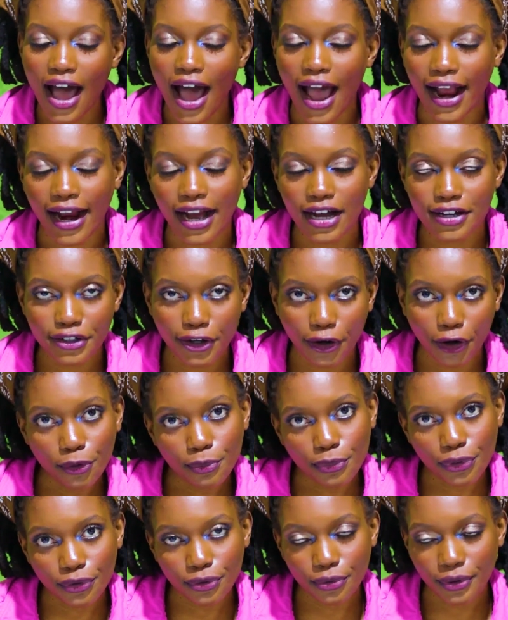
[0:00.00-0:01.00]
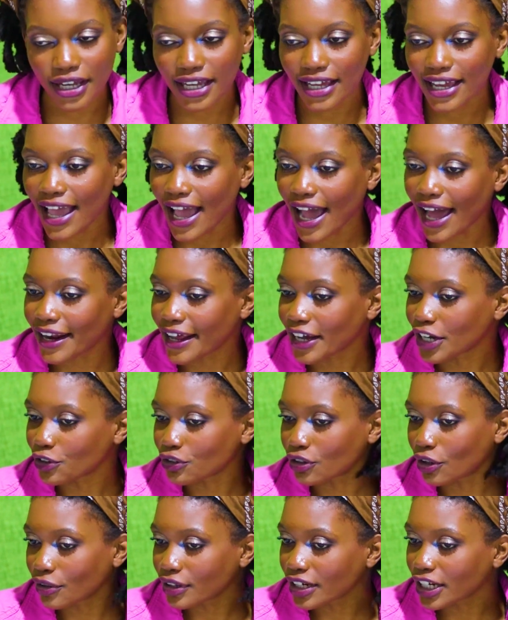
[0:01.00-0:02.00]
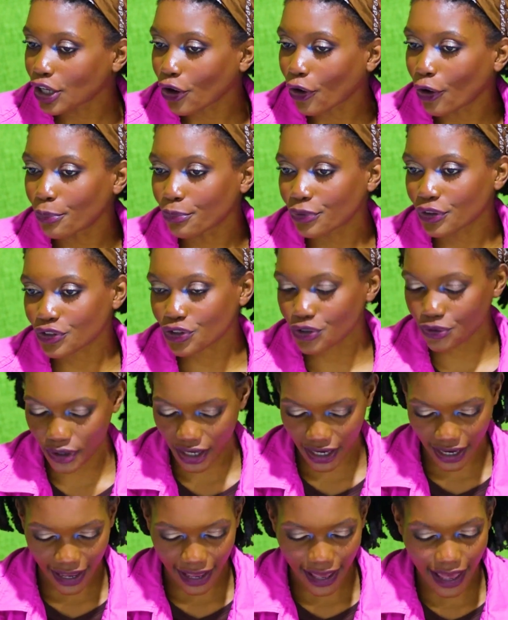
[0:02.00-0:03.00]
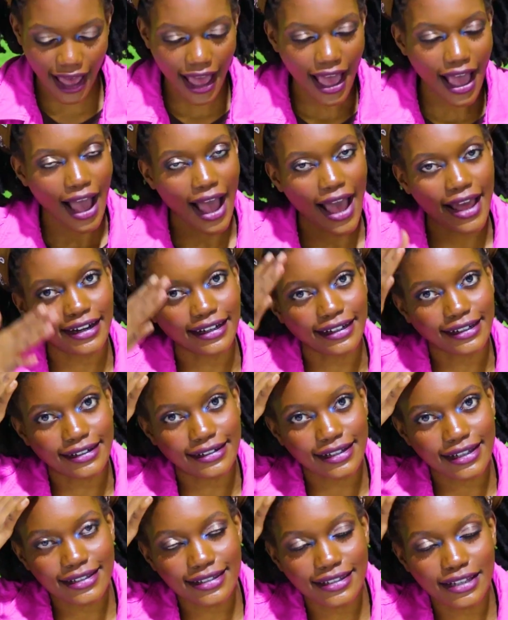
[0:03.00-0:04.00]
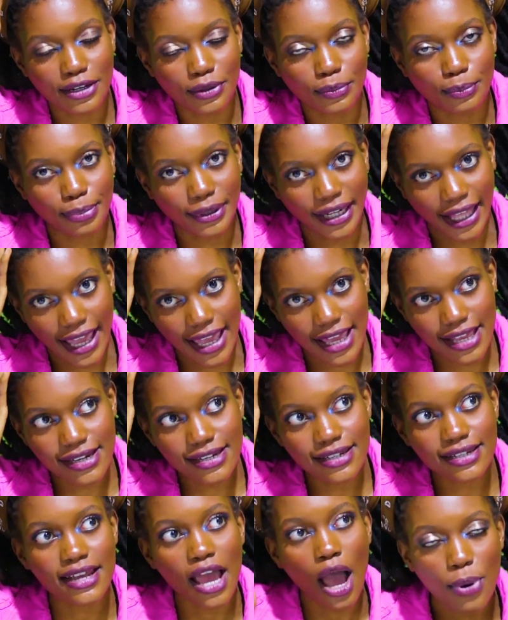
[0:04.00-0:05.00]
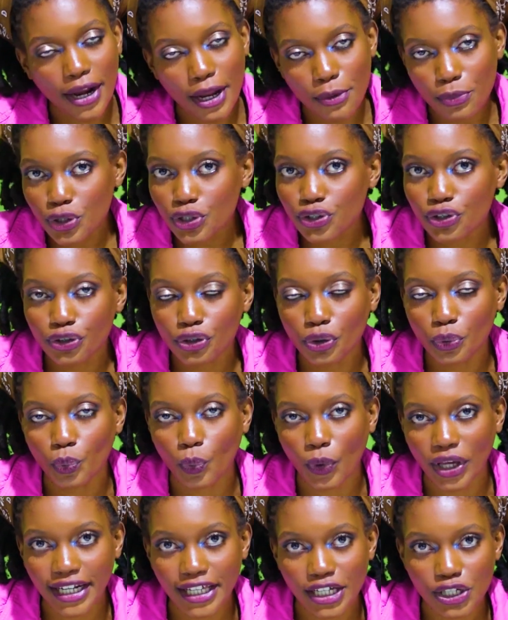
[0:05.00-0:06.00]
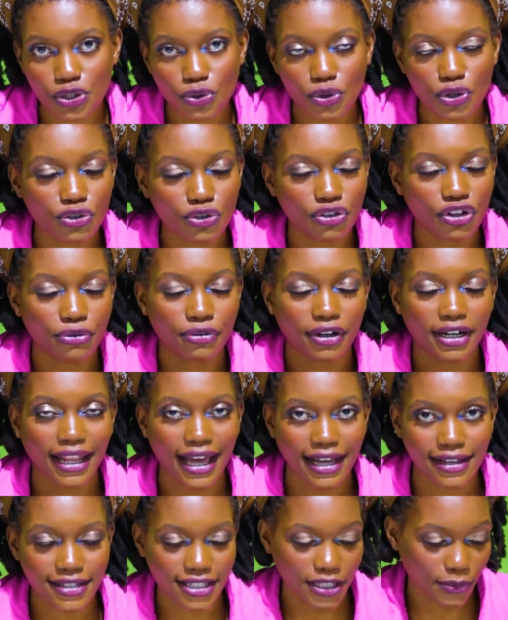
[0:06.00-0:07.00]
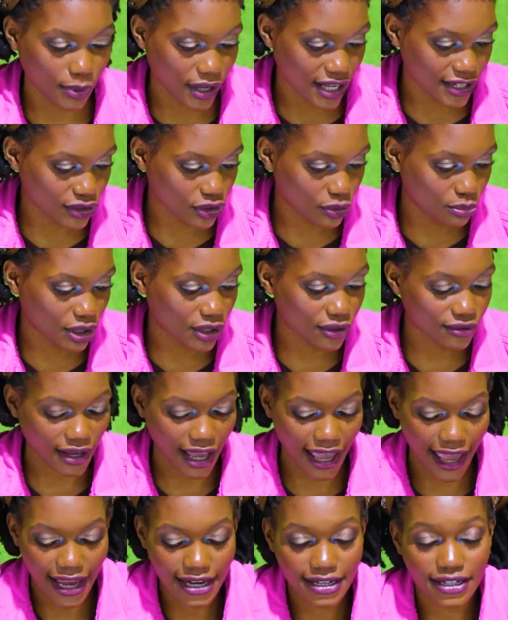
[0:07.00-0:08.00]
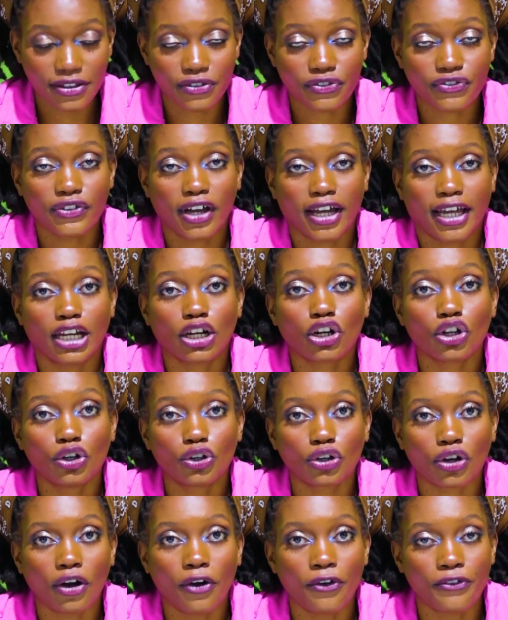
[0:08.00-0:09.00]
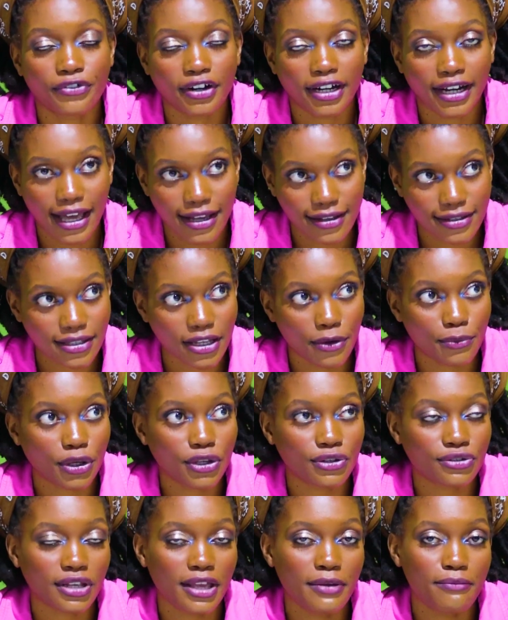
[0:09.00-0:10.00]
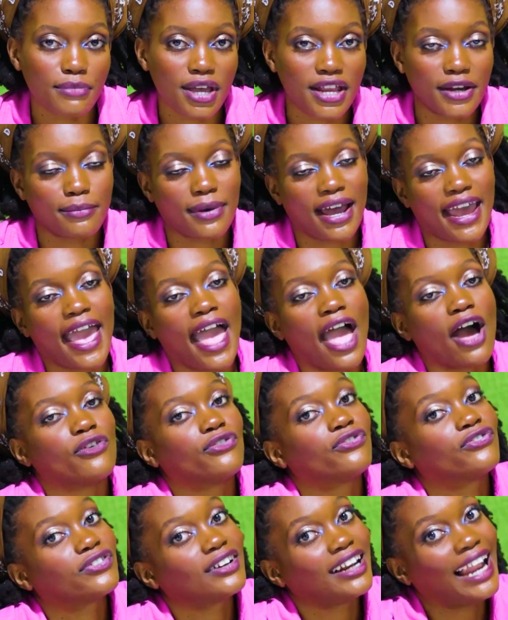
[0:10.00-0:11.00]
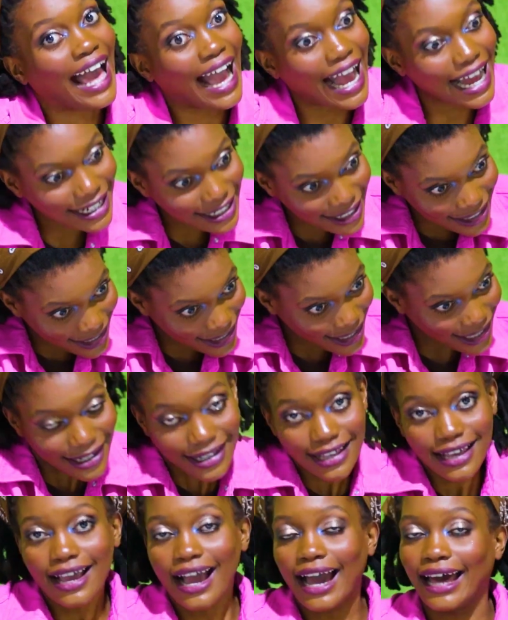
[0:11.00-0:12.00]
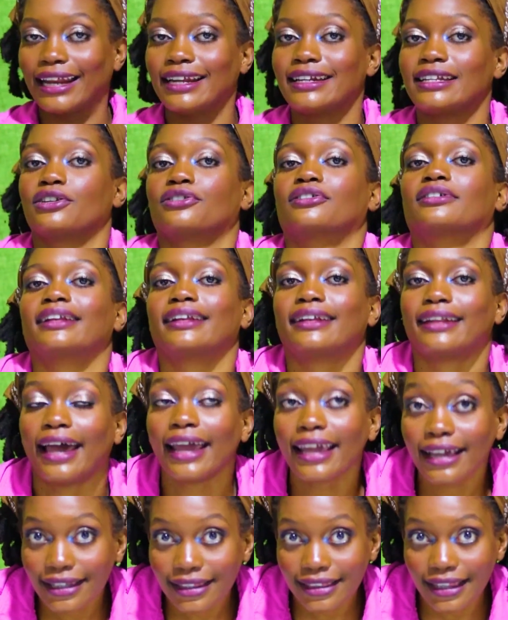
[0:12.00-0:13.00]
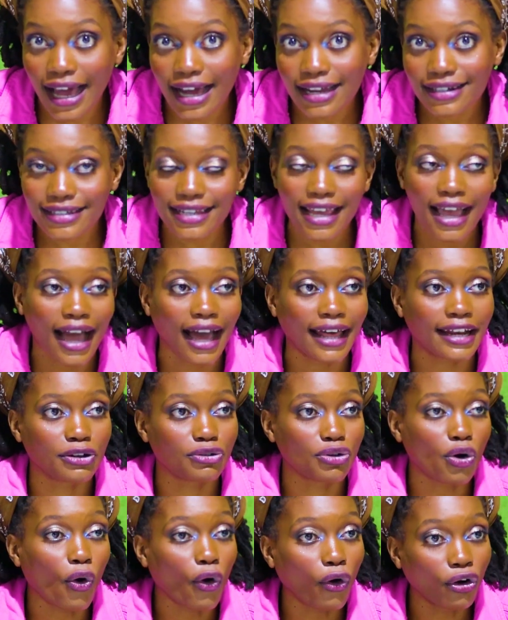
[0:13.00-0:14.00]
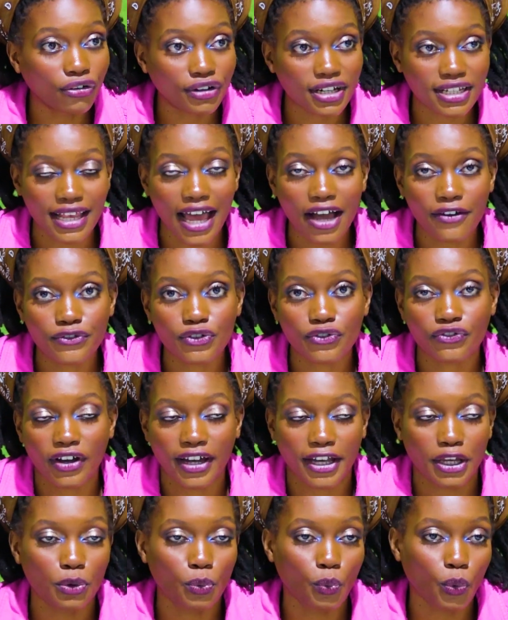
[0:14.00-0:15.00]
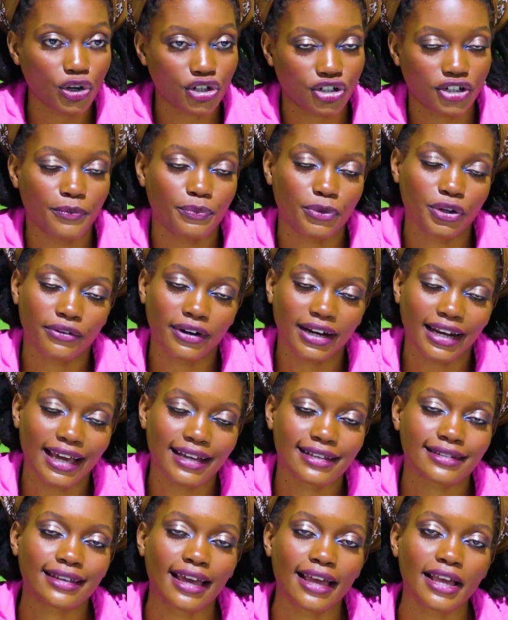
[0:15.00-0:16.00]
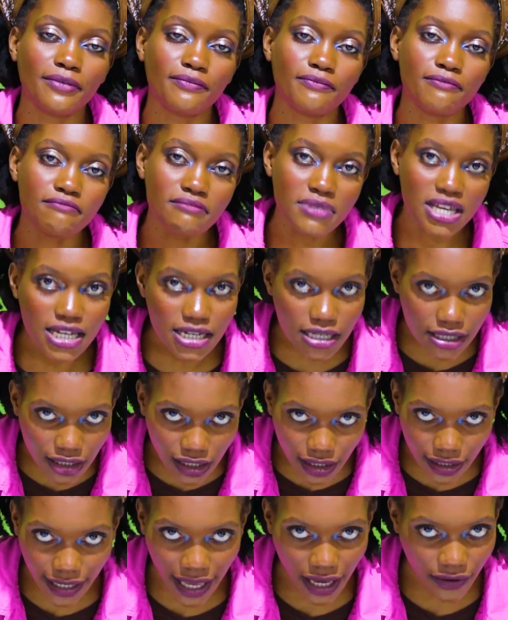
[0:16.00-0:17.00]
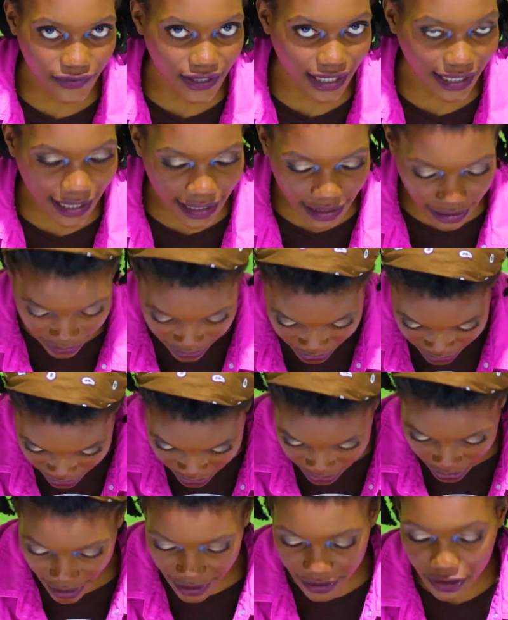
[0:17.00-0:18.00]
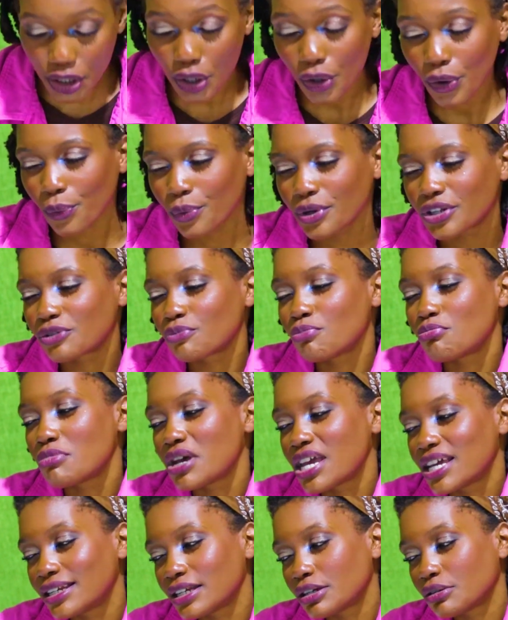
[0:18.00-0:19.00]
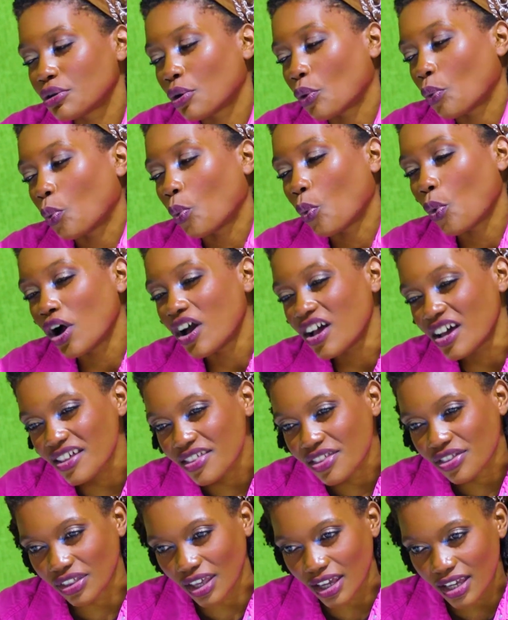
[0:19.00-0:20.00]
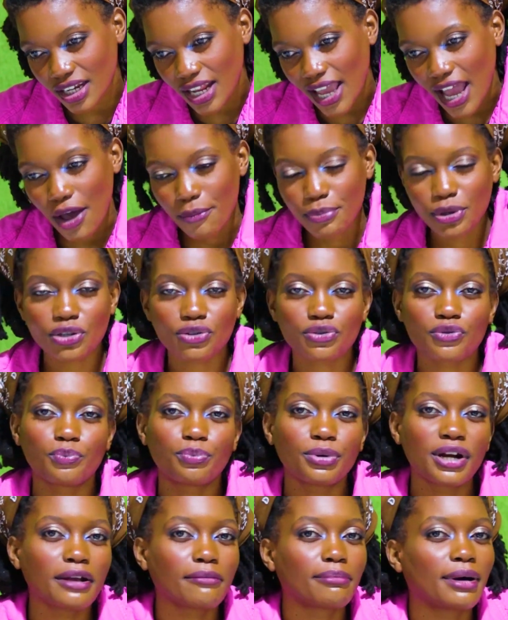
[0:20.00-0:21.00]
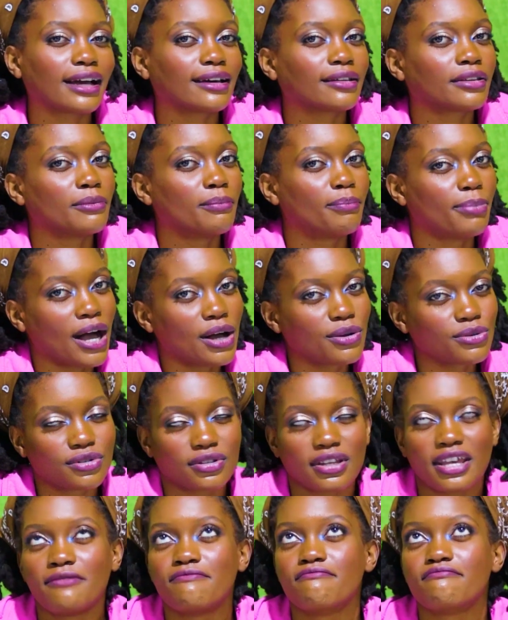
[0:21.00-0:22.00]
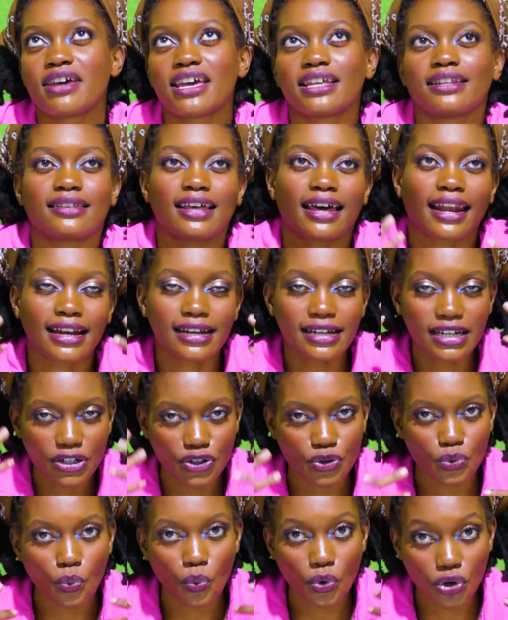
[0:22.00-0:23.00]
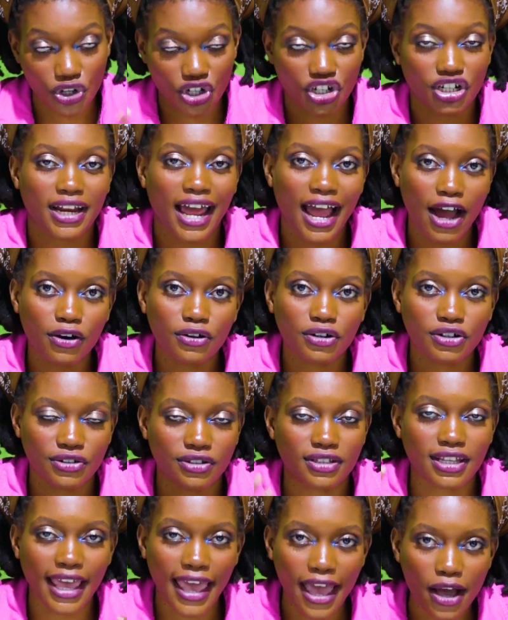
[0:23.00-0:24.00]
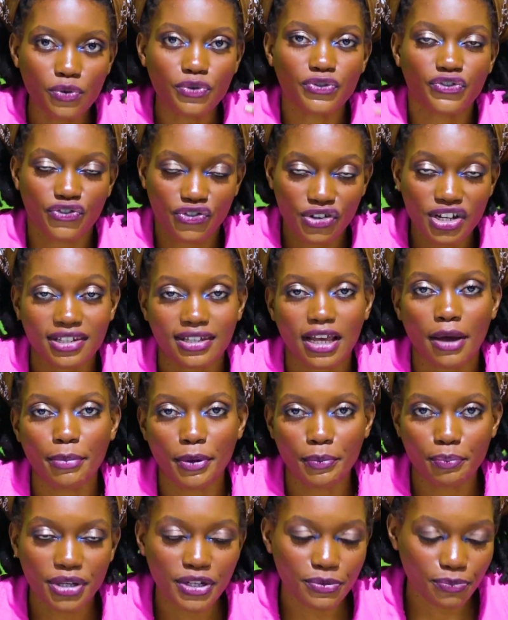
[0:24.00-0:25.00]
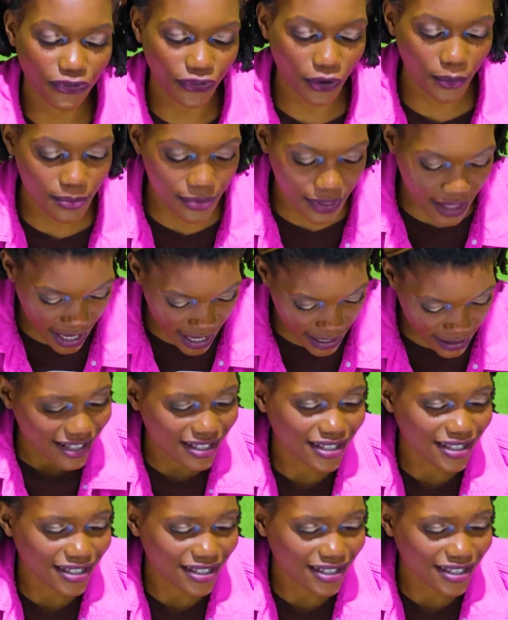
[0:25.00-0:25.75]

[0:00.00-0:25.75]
I can't comb through it, and I could only comb the straight hair, and it doesn't blend. But I'm also not willing to the relaxer person, because I hated the fucking look of relaxer, because it made my hair flat. And I did not like that. And I'd always have to fucking wash up the relaxer immediately after getting it done, which made it not worth it. Because to bring back the bounce, it meant that I need to wash it out, because the hair will freeze up a bit from there.